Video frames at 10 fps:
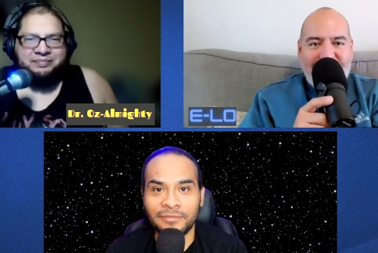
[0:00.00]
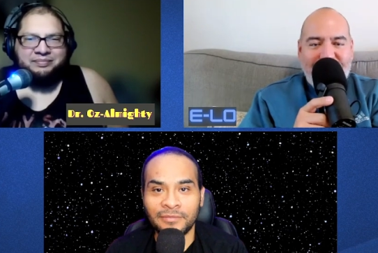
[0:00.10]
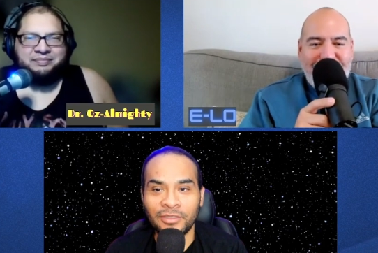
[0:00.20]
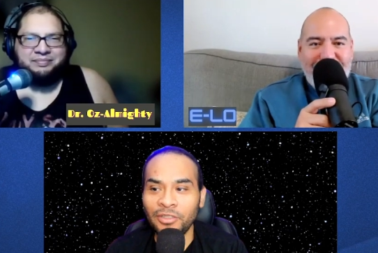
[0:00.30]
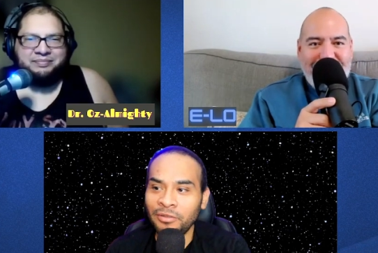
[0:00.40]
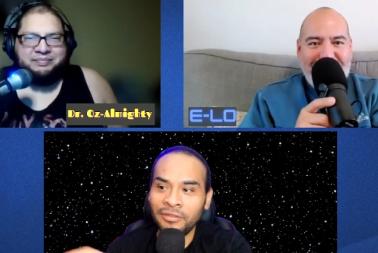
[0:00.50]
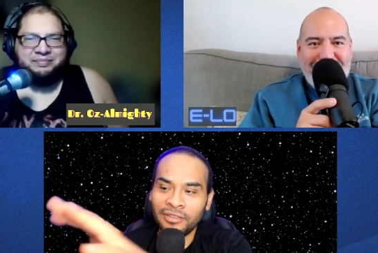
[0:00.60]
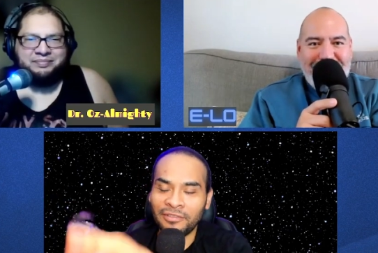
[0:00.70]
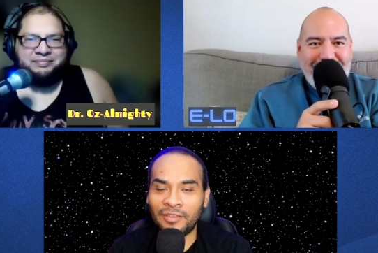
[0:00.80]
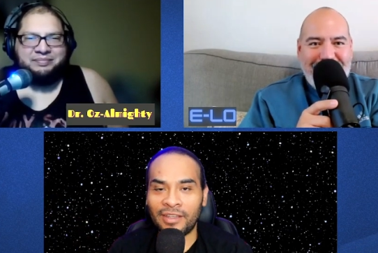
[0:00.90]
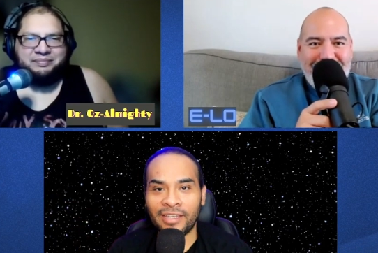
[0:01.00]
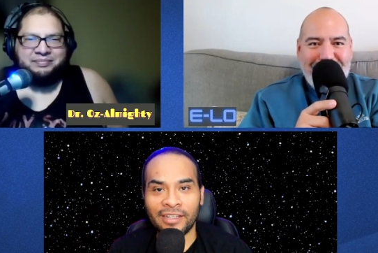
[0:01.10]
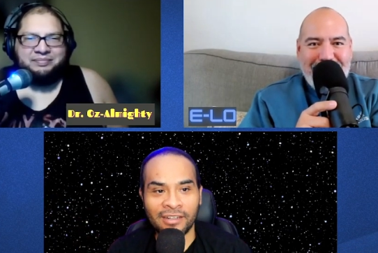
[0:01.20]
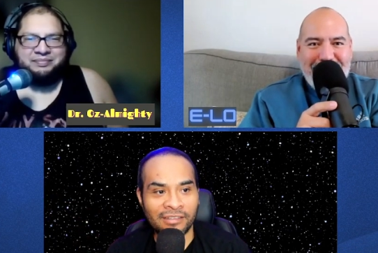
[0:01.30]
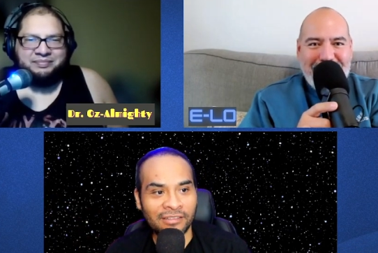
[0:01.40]
Speaker 1: you are
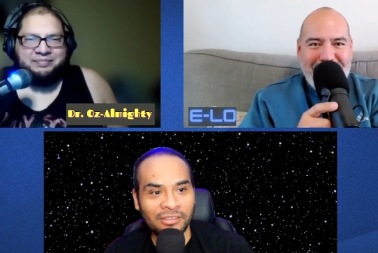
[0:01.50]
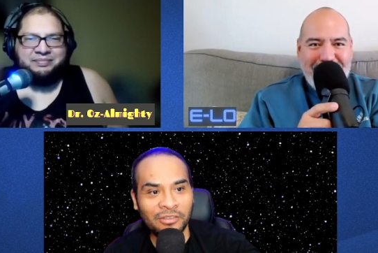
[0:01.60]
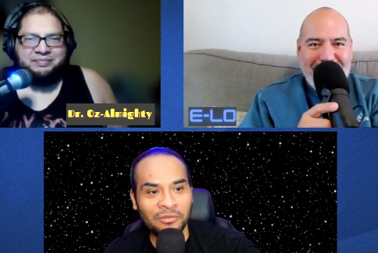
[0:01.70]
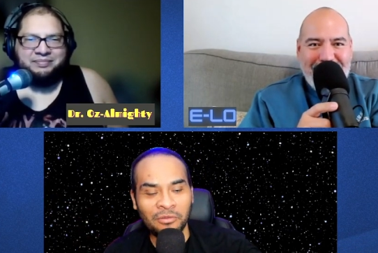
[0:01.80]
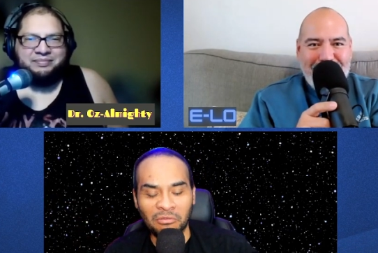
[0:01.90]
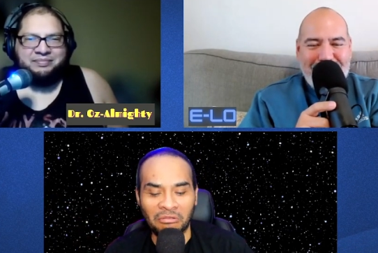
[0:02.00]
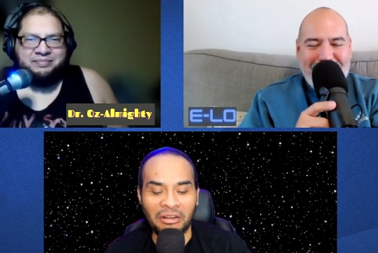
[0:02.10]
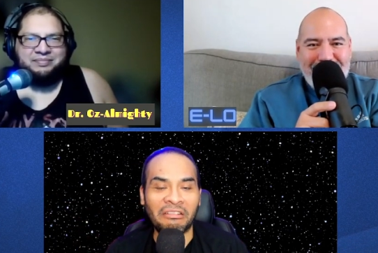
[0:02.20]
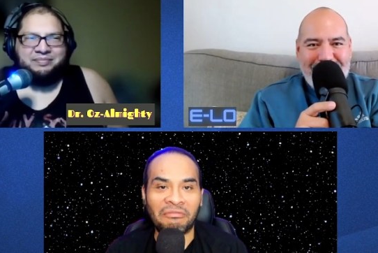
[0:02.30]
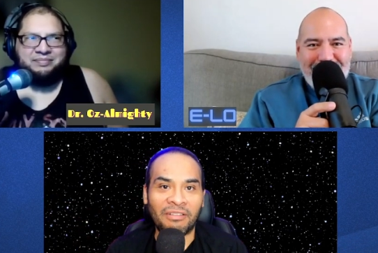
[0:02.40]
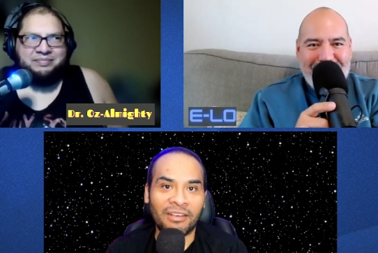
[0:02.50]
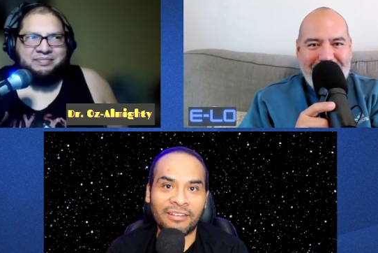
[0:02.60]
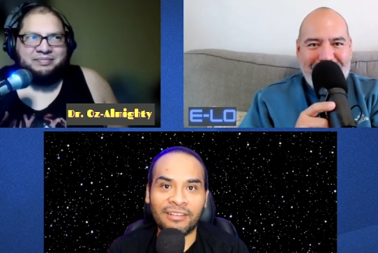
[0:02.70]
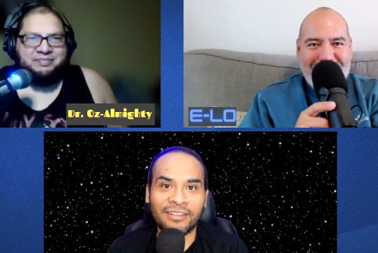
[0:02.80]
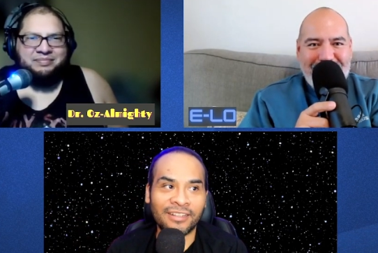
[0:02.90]
fine. You real fucking
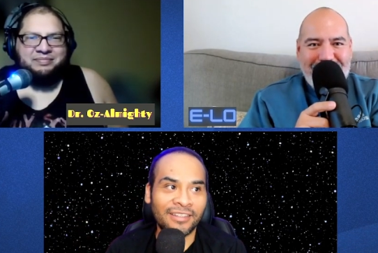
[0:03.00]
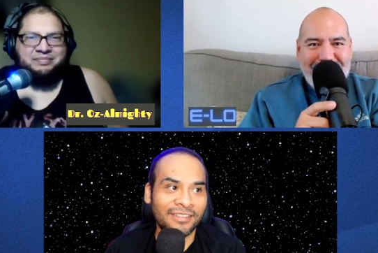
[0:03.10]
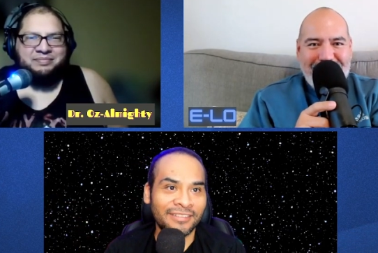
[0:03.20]
ugly.